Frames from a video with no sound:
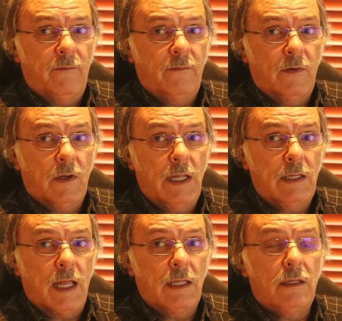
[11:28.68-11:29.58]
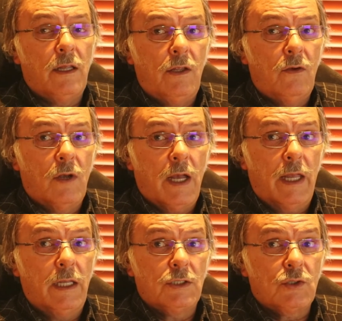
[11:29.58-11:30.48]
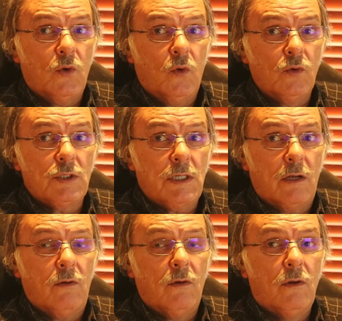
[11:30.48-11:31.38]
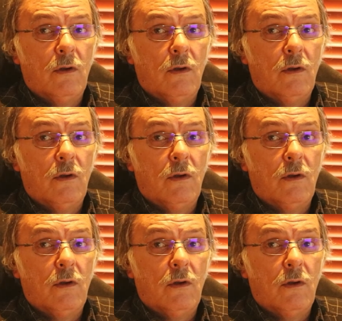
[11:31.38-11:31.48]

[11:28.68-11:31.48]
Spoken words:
forget that the UK is also